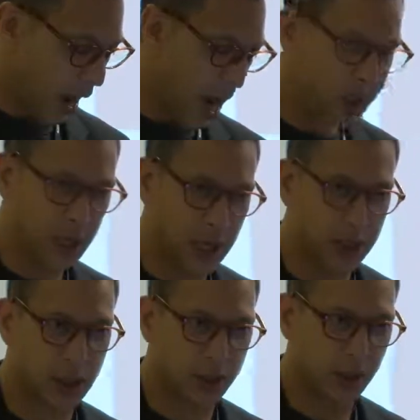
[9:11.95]

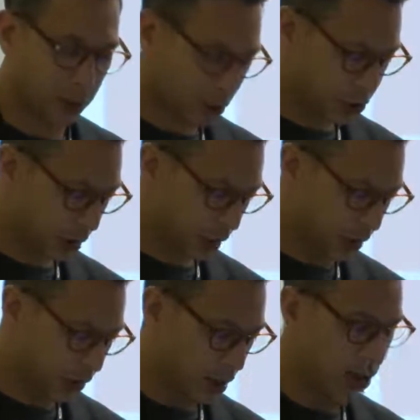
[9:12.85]
Assets on the blockchain
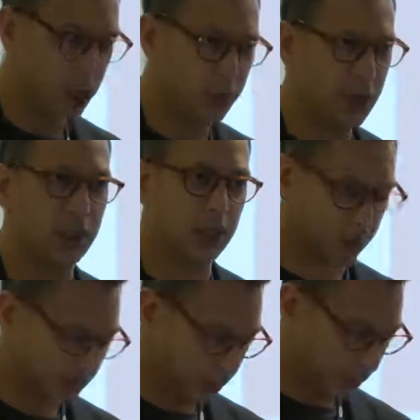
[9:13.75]
are unique.
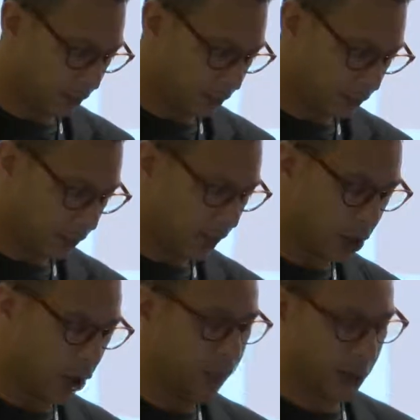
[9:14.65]
They're
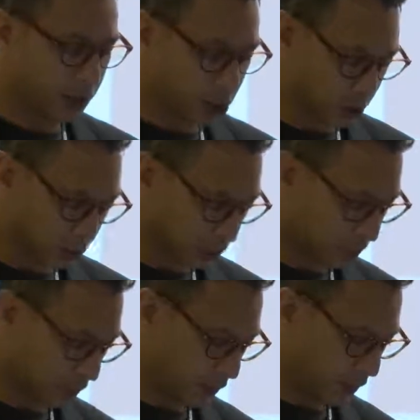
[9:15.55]
not fungible.
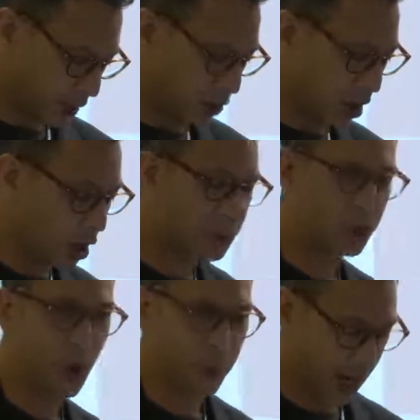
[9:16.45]
You can't
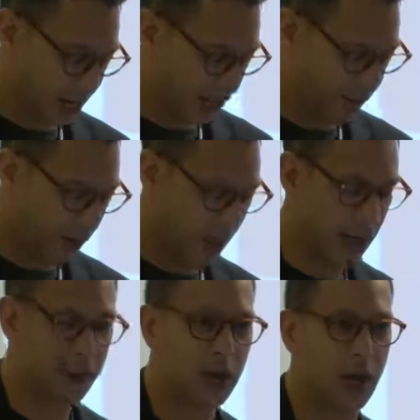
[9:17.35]
swap an asset for
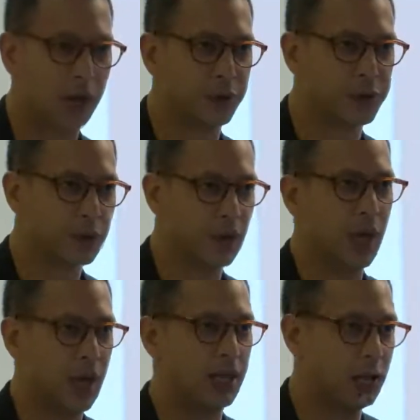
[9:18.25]
anything else.
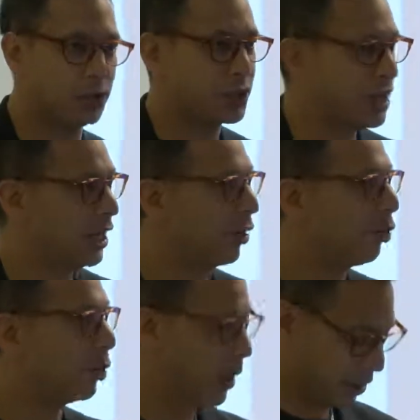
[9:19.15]
You see it
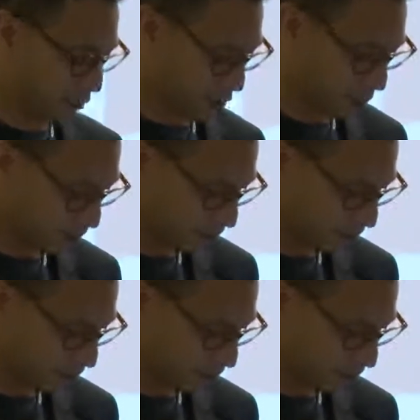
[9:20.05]
all the way through.